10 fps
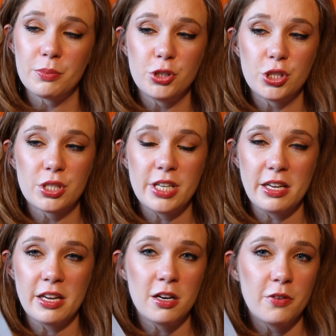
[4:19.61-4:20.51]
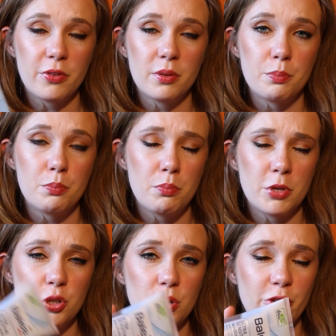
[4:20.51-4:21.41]
just taking off the
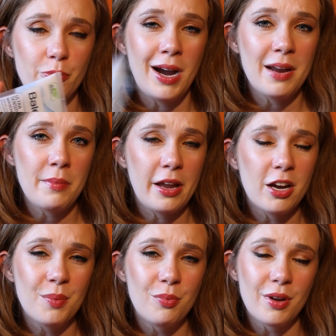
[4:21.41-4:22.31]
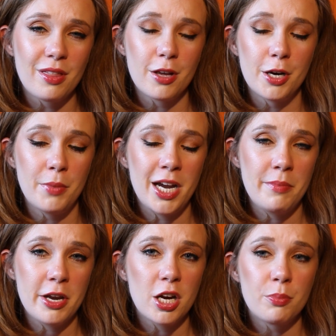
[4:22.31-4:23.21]
majority of my eye makeup with eye
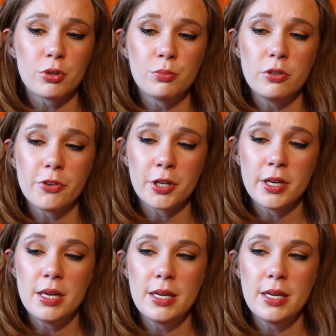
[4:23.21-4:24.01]
makeup remover.